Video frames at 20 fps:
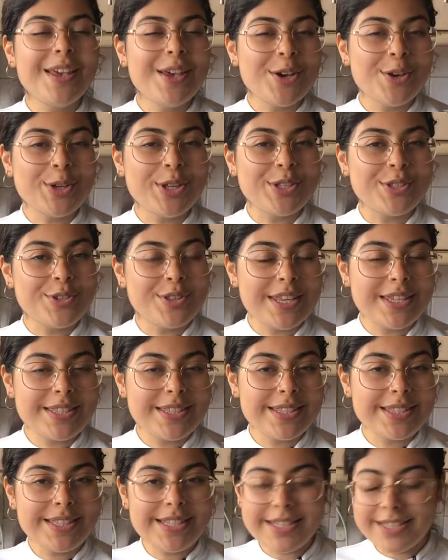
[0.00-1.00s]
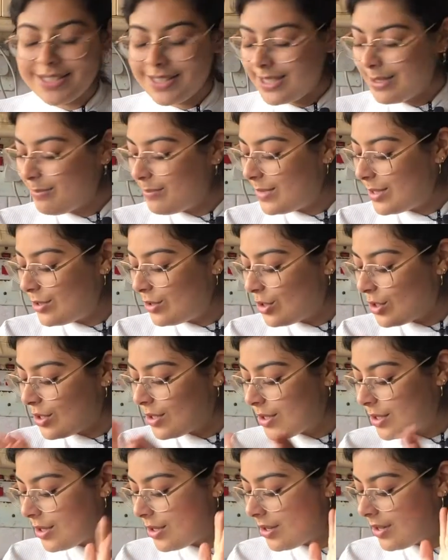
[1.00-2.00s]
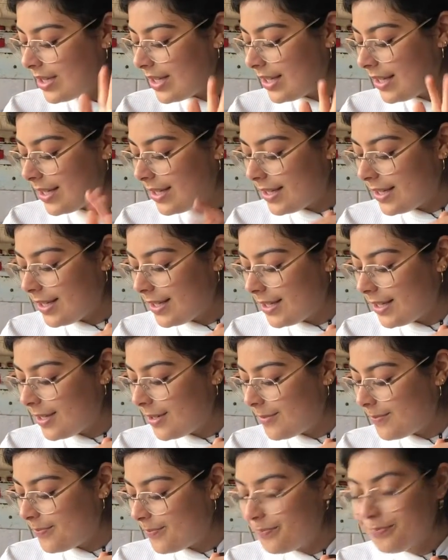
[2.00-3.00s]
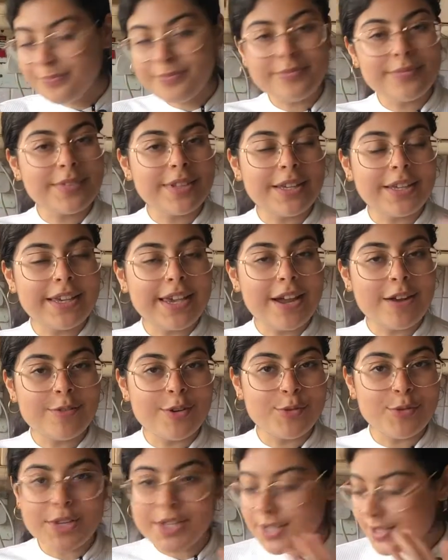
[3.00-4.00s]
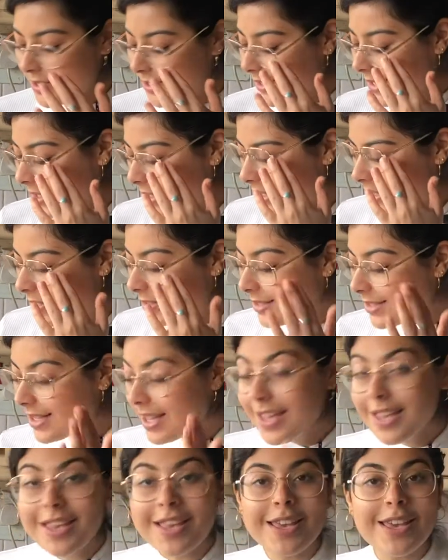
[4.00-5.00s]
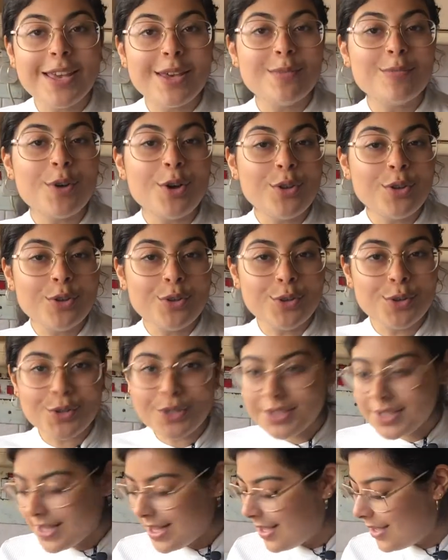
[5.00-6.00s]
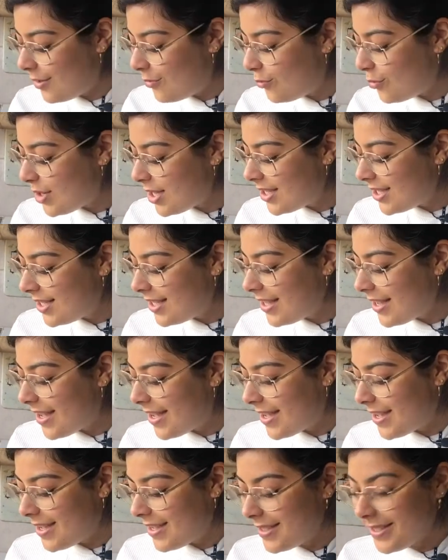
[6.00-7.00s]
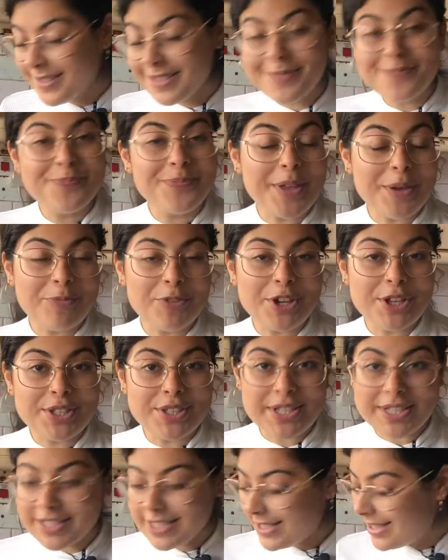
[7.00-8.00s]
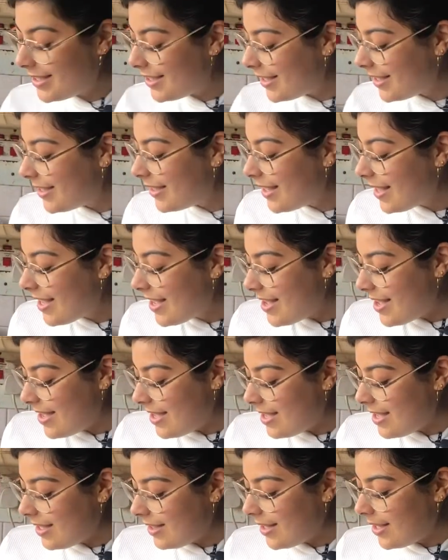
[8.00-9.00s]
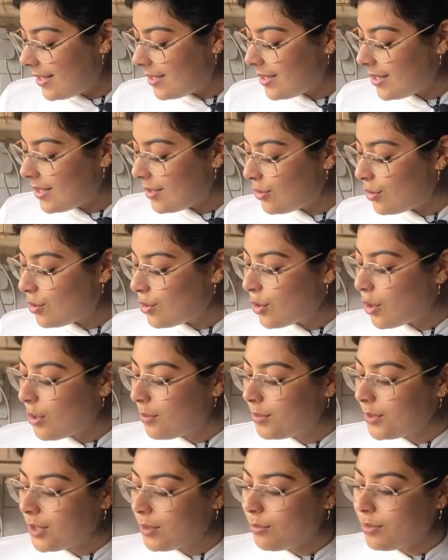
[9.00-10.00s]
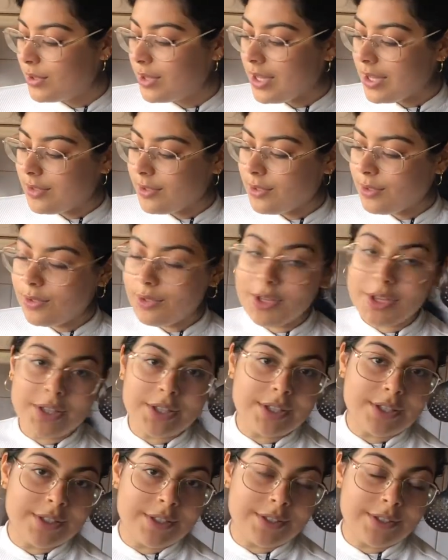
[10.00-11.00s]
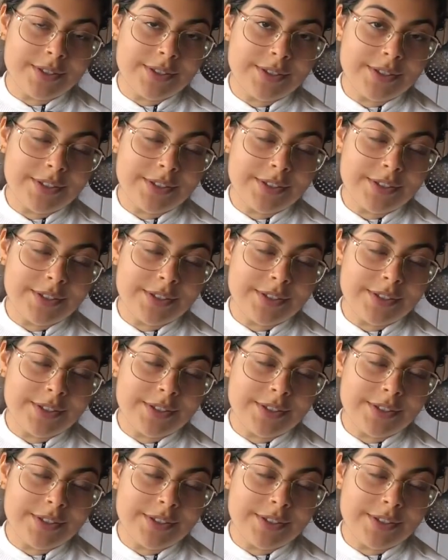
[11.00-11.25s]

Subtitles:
Okay, so that's the timin jezar, aka carrot rice, I guess, all cooked and ready, and I'm very excited to eat it. Like I said, I just topped it with that little onion,